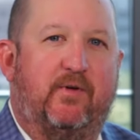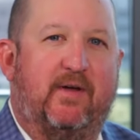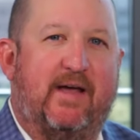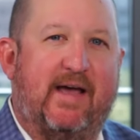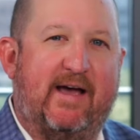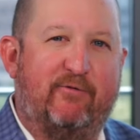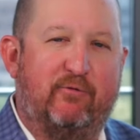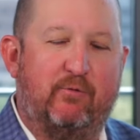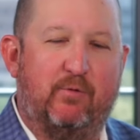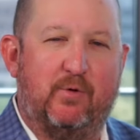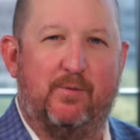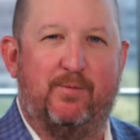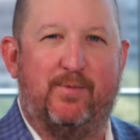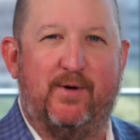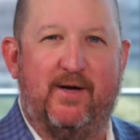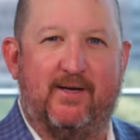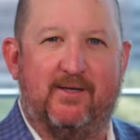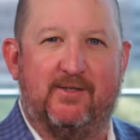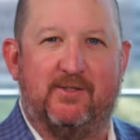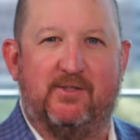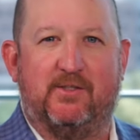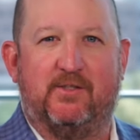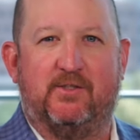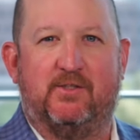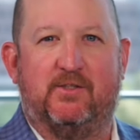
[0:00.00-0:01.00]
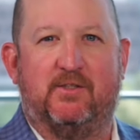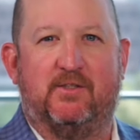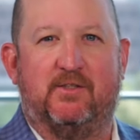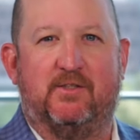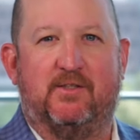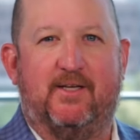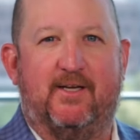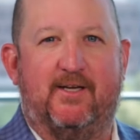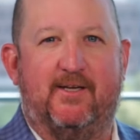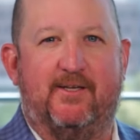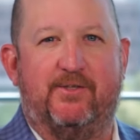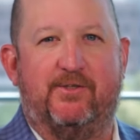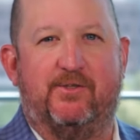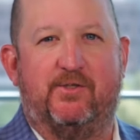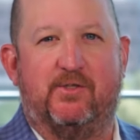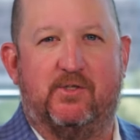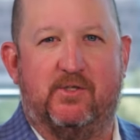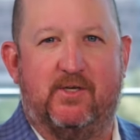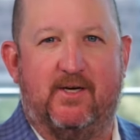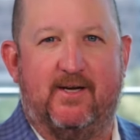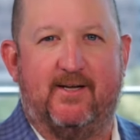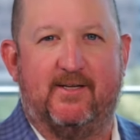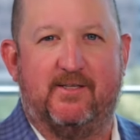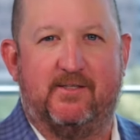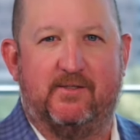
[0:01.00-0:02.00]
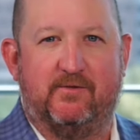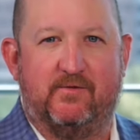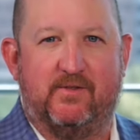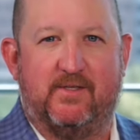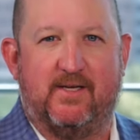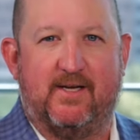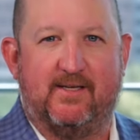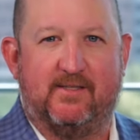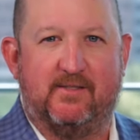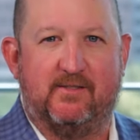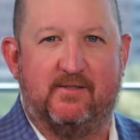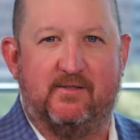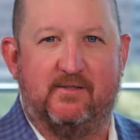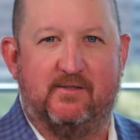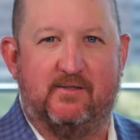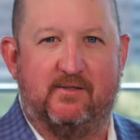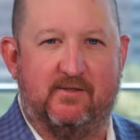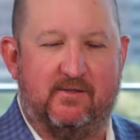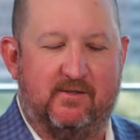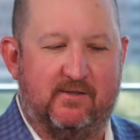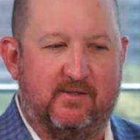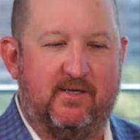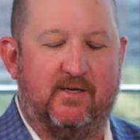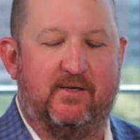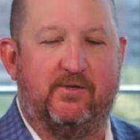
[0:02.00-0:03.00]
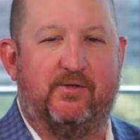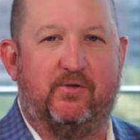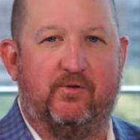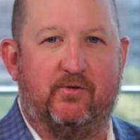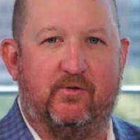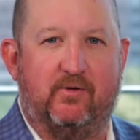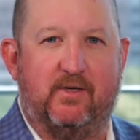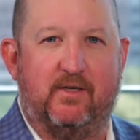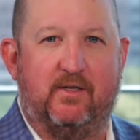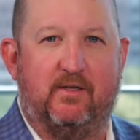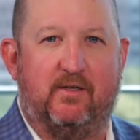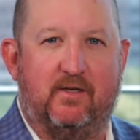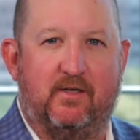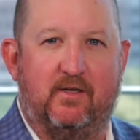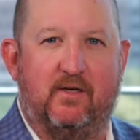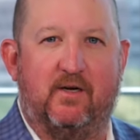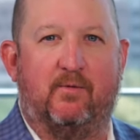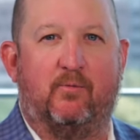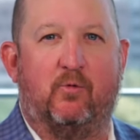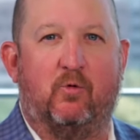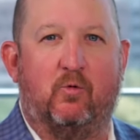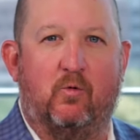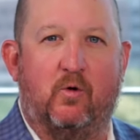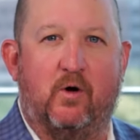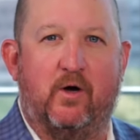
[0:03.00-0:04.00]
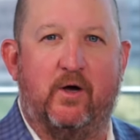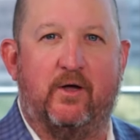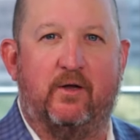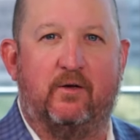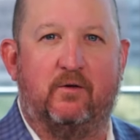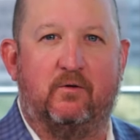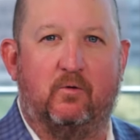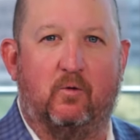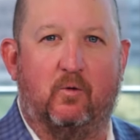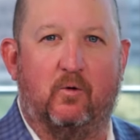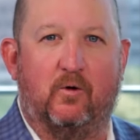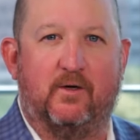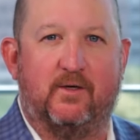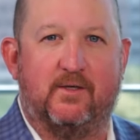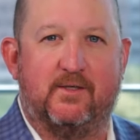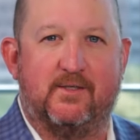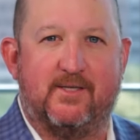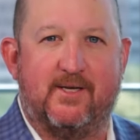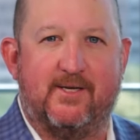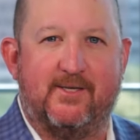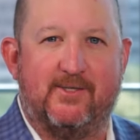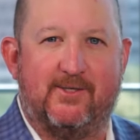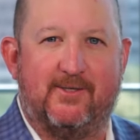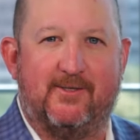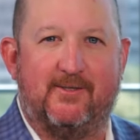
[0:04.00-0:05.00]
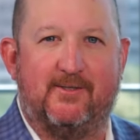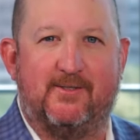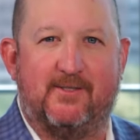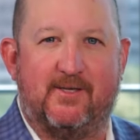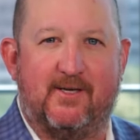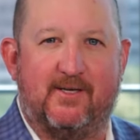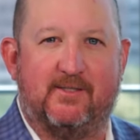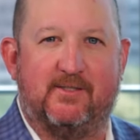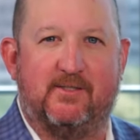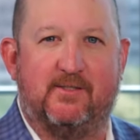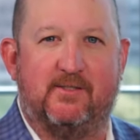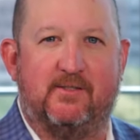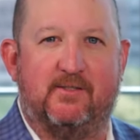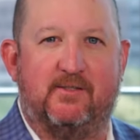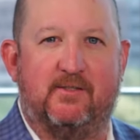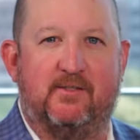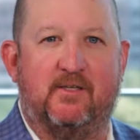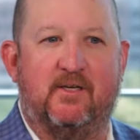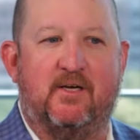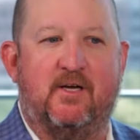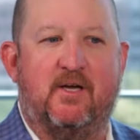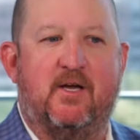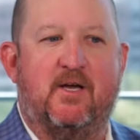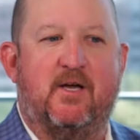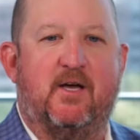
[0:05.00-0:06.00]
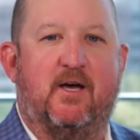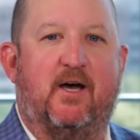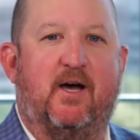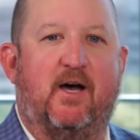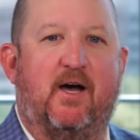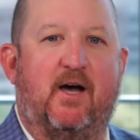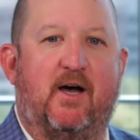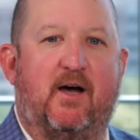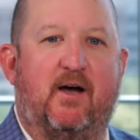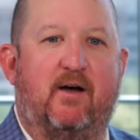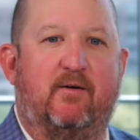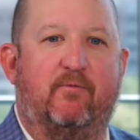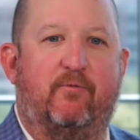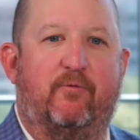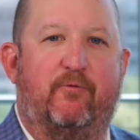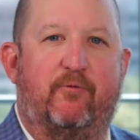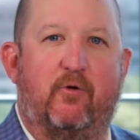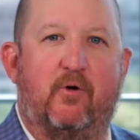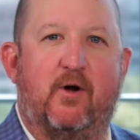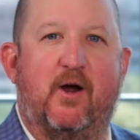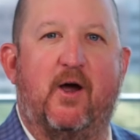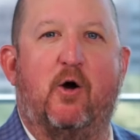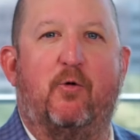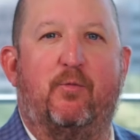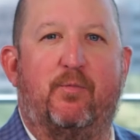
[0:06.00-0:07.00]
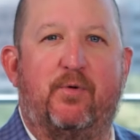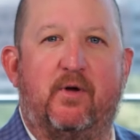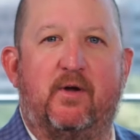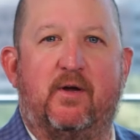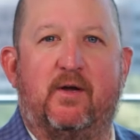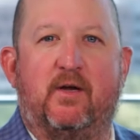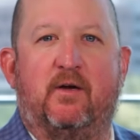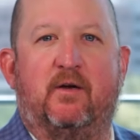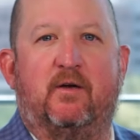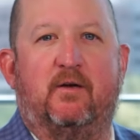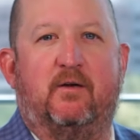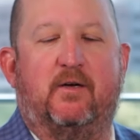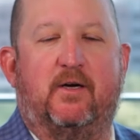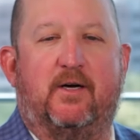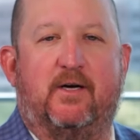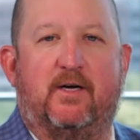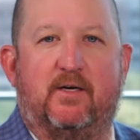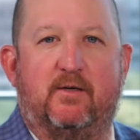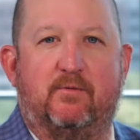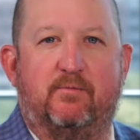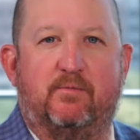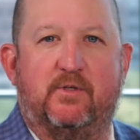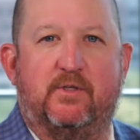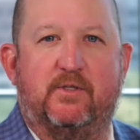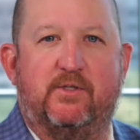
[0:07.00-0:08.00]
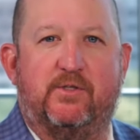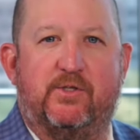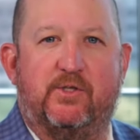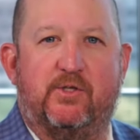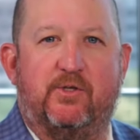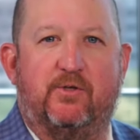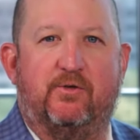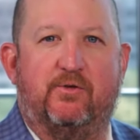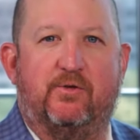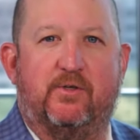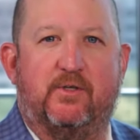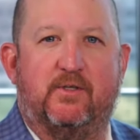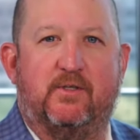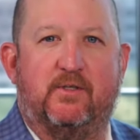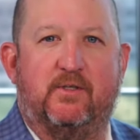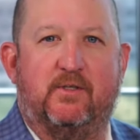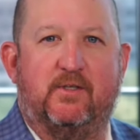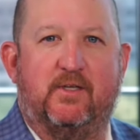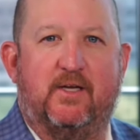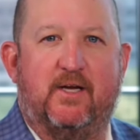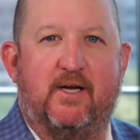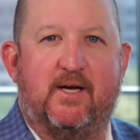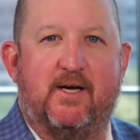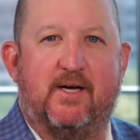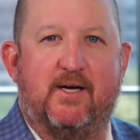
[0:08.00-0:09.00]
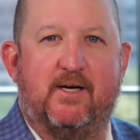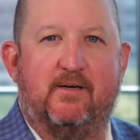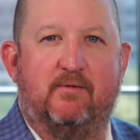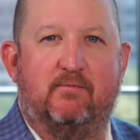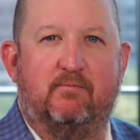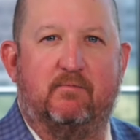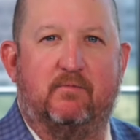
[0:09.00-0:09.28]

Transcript: you haven't been paying attention, Kids Chance of Texas is essentially the number one organization in Texas uh, for helping uh, these children uh,